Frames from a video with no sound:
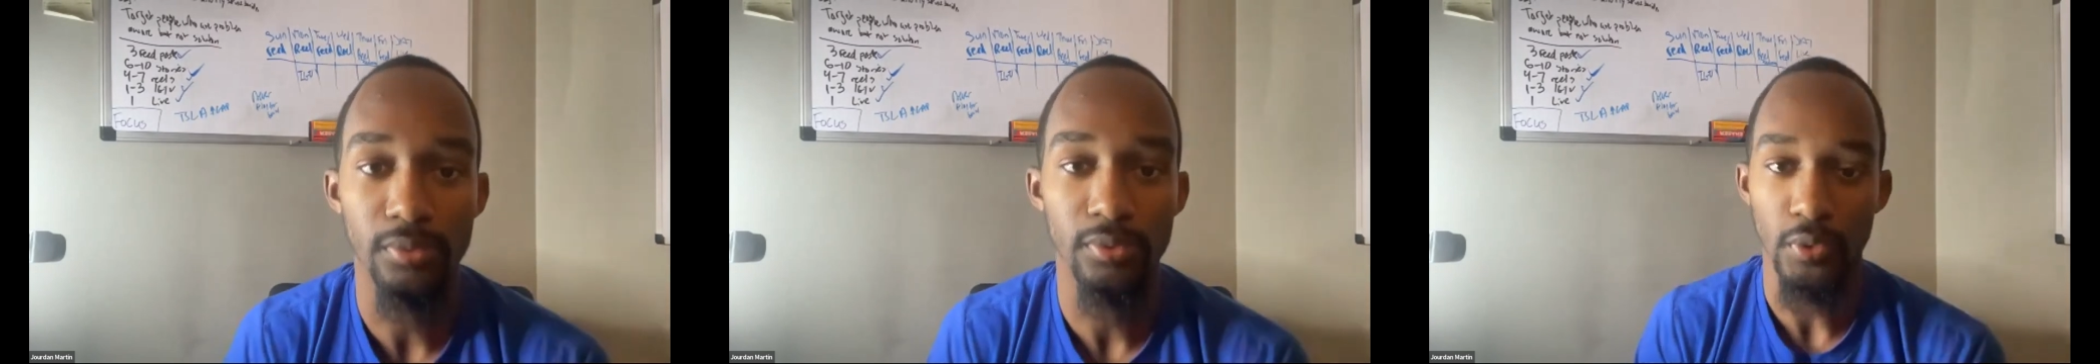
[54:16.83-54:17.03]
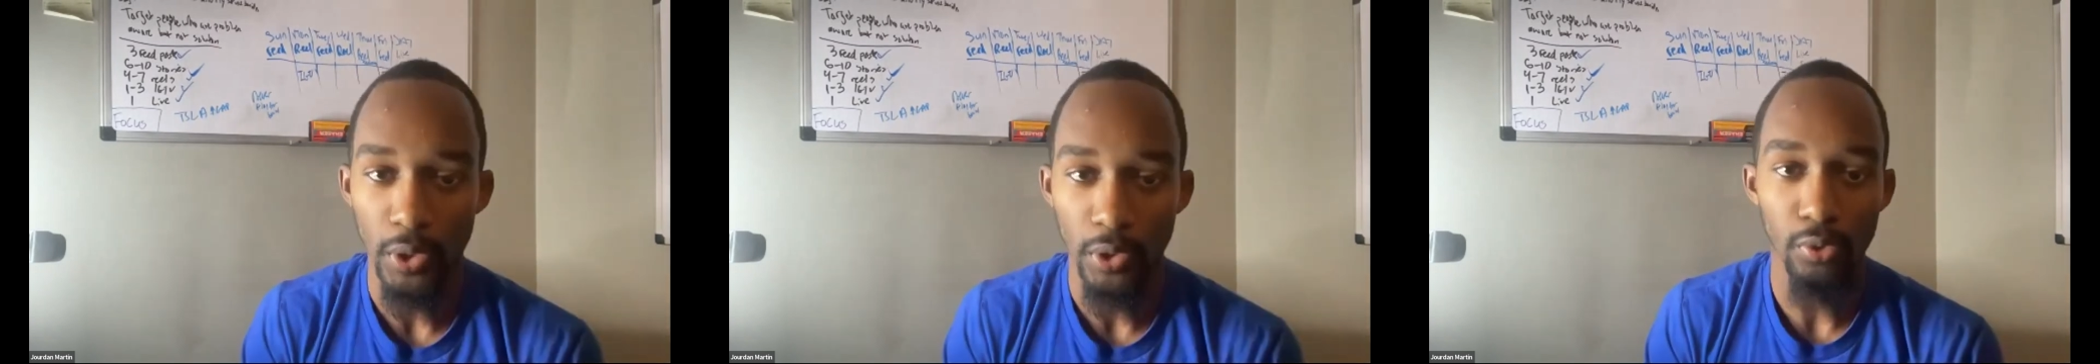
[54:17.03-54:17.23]

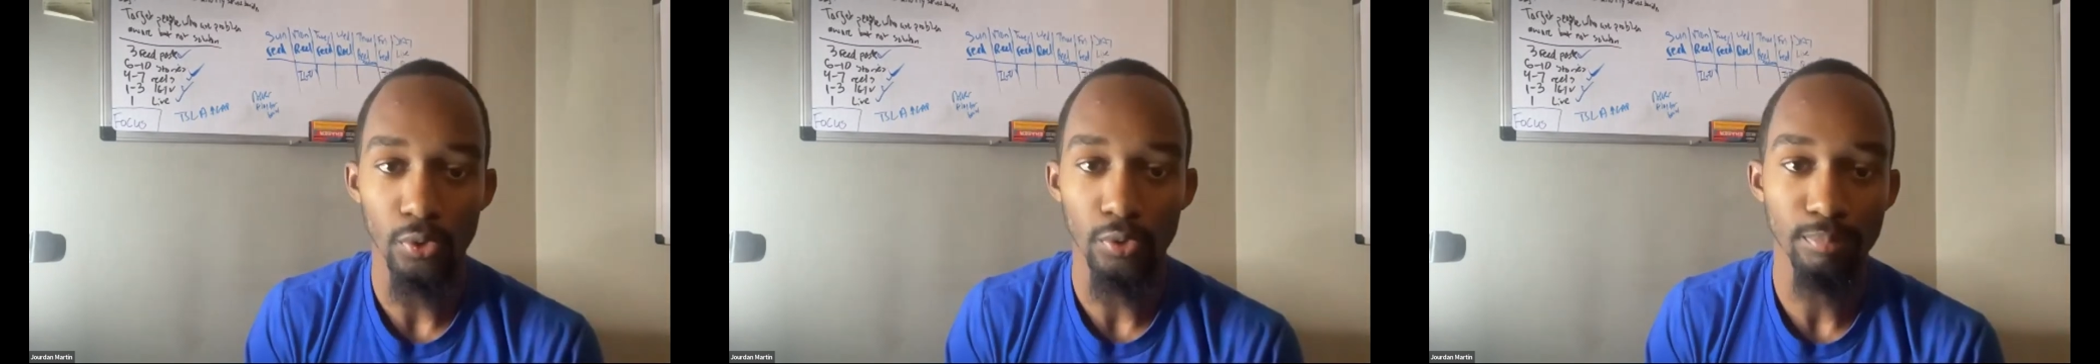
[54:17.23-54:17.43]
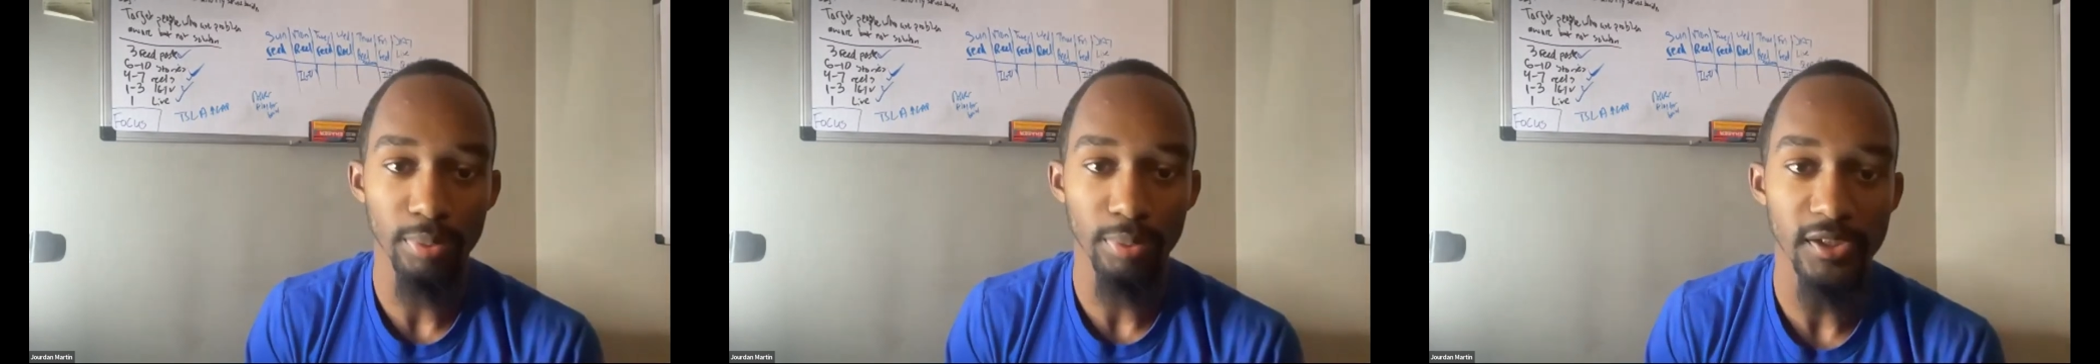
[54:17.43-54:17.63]

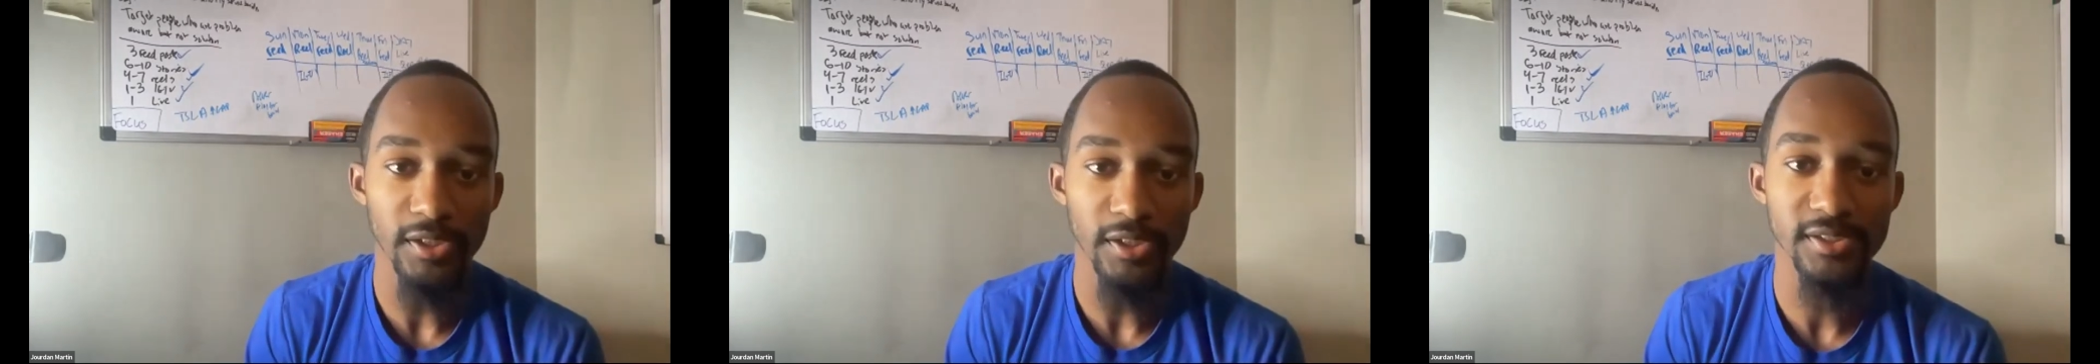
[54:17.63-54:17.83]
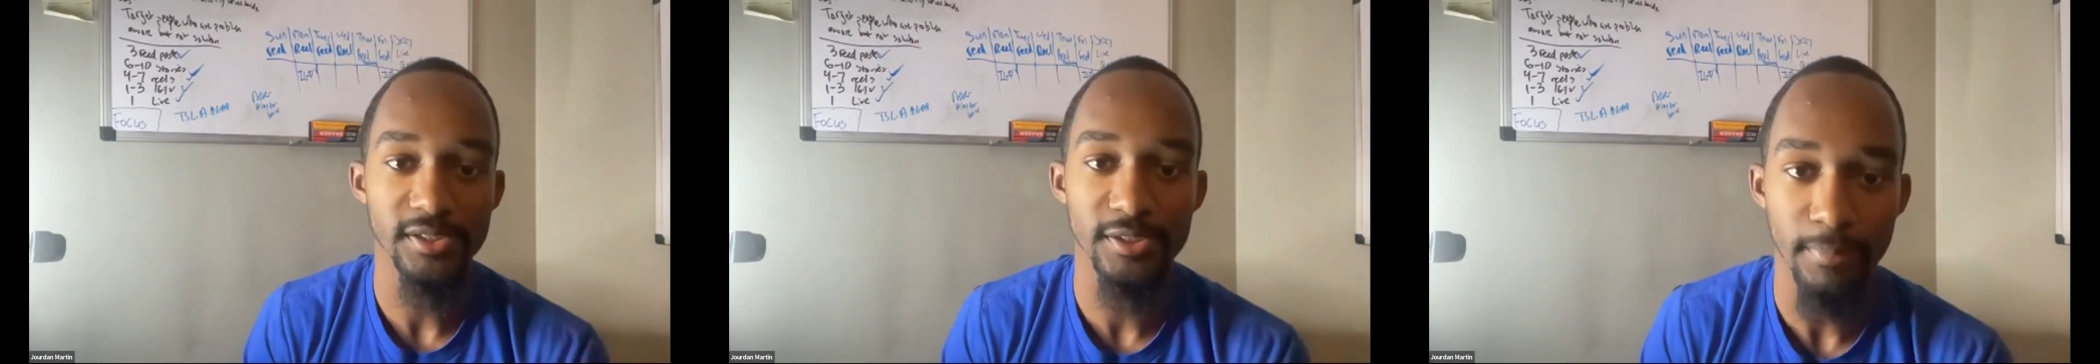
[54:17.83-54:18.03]
grown
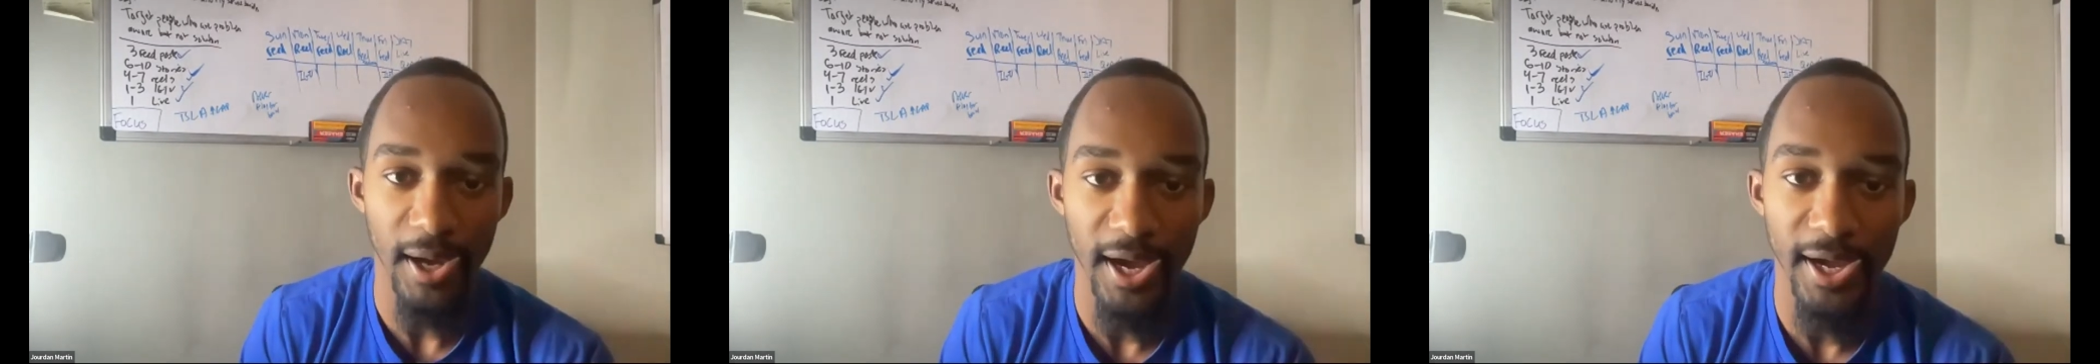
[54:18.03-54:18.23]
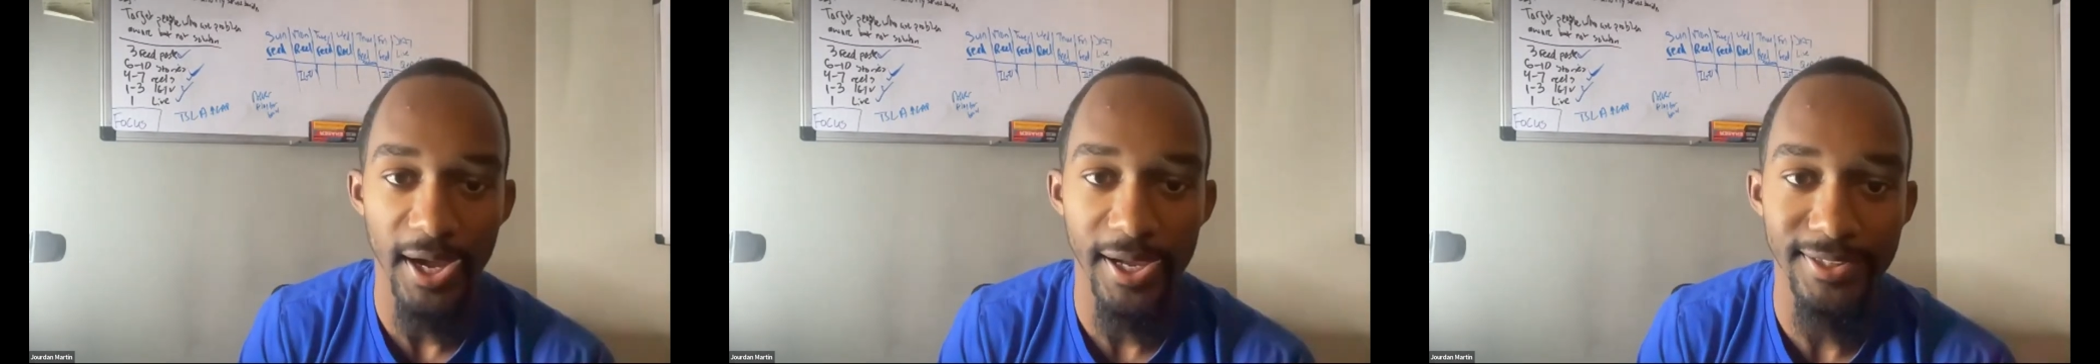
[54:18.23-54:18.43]
person's
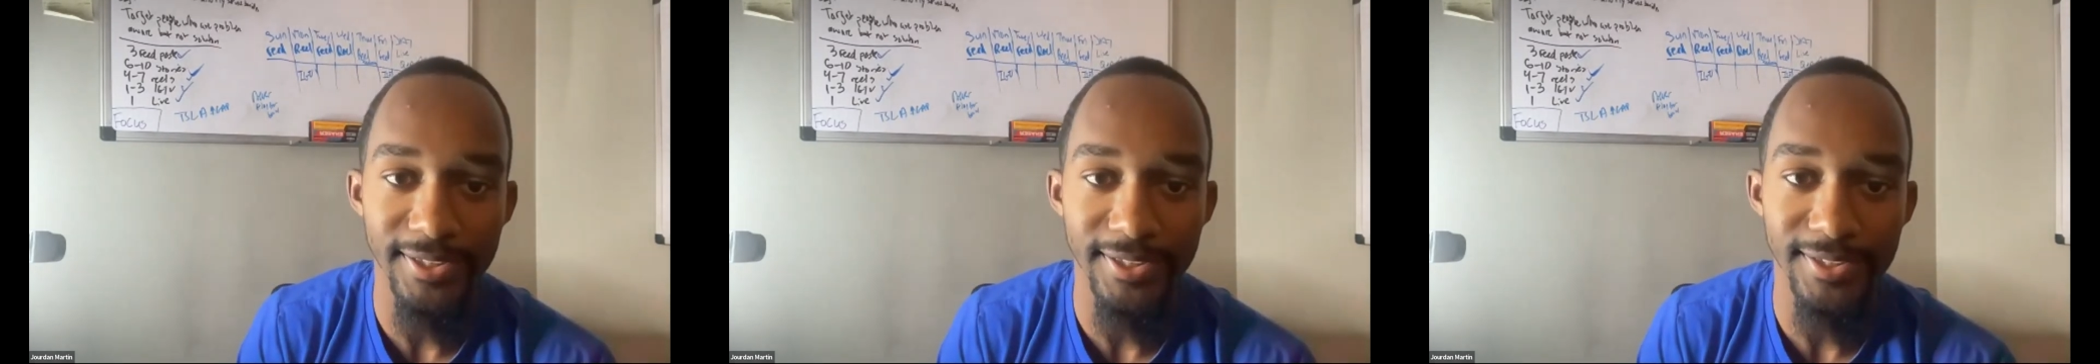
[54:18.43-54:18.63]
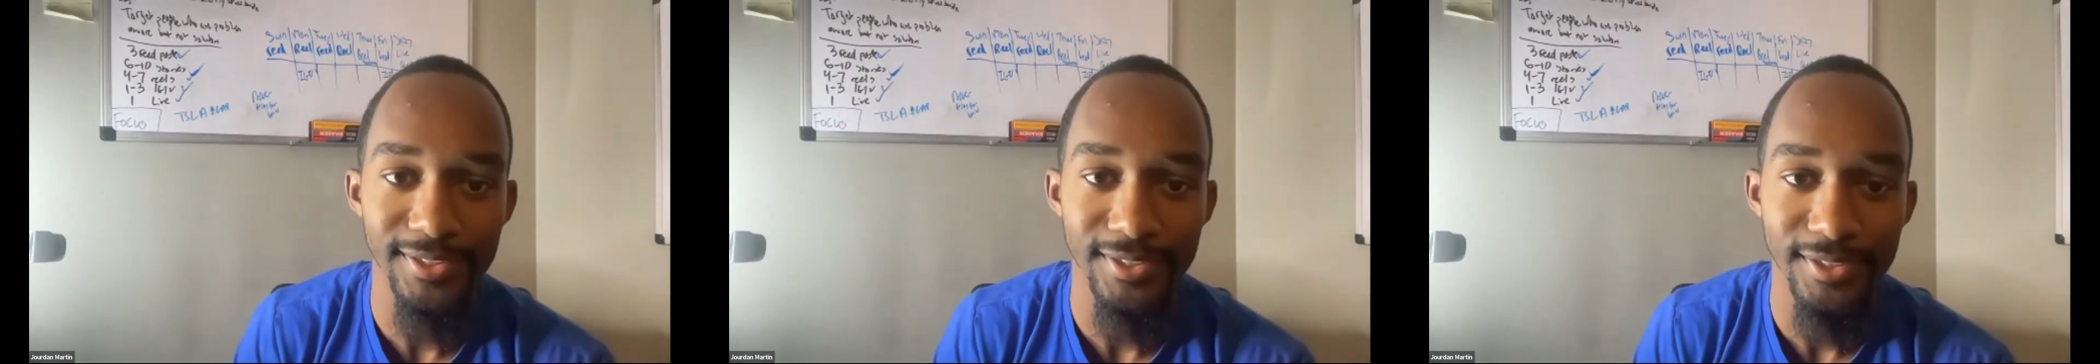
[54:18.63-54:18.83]
mind,